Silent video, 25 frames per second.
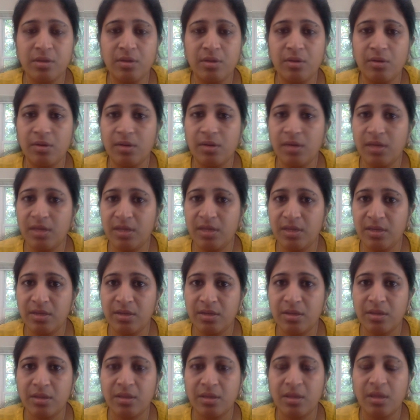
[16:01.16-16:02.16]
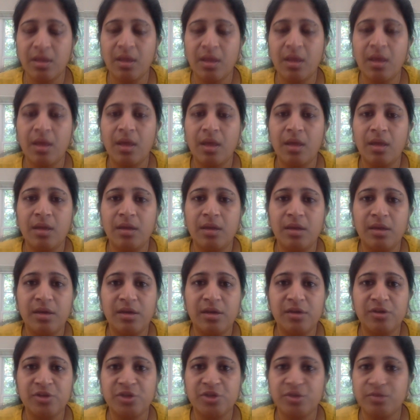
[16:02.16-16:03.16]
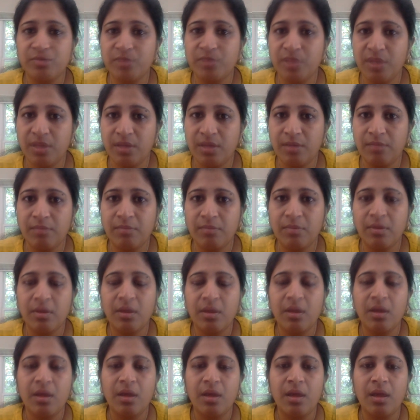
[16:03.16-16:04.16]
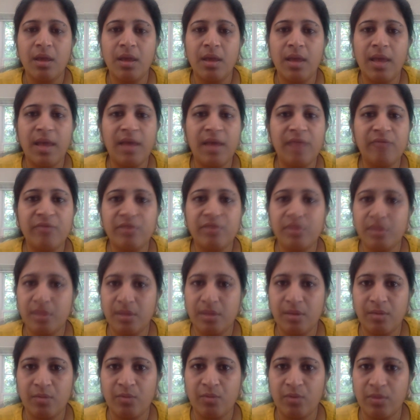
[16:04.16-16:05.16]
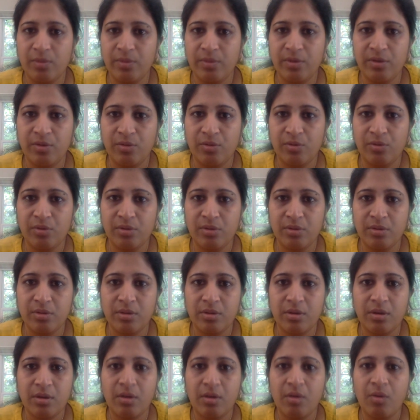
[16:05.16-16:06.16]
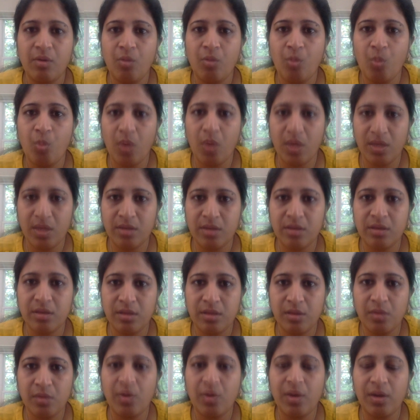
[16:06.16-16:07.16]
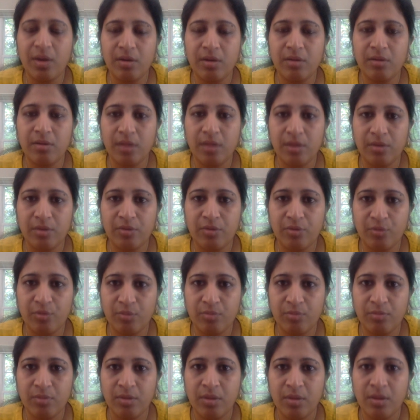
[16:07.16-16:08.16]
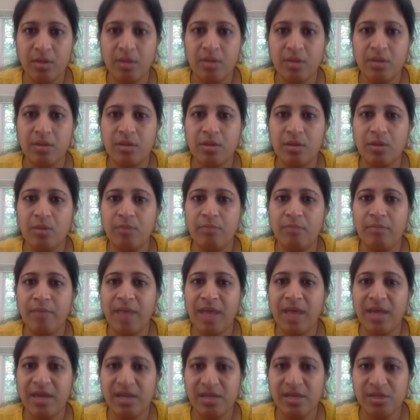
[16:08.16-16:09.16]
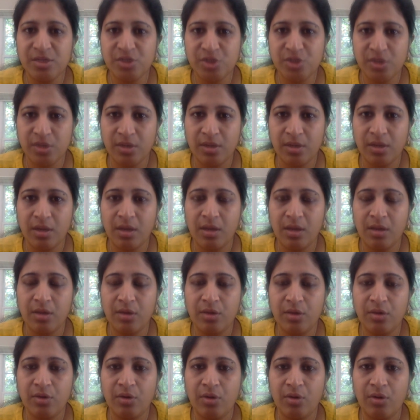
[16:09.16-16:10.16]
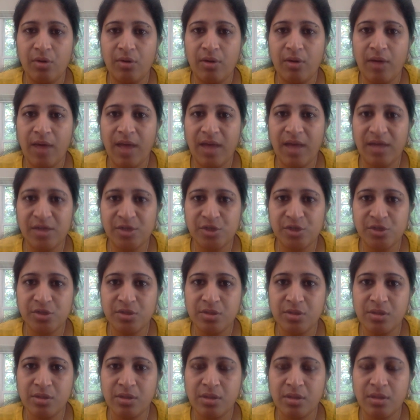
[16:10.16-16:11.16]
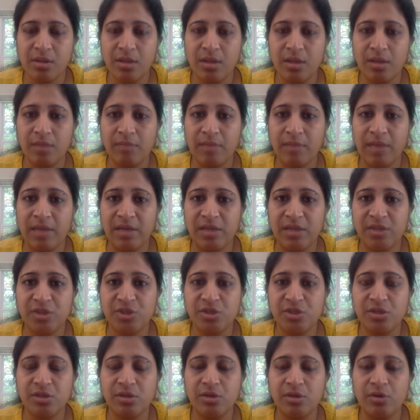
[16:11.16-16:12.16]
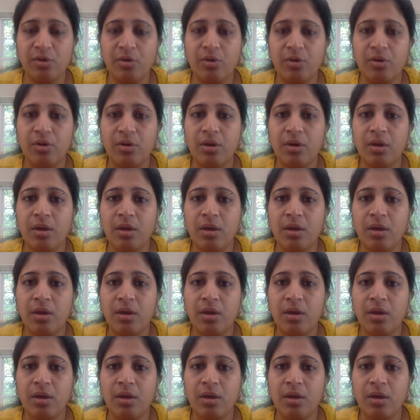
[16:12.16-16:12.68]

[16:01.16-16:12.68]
your leads, leadership team. Everything will be noticed once you enter that room. So, managing your actions and managing your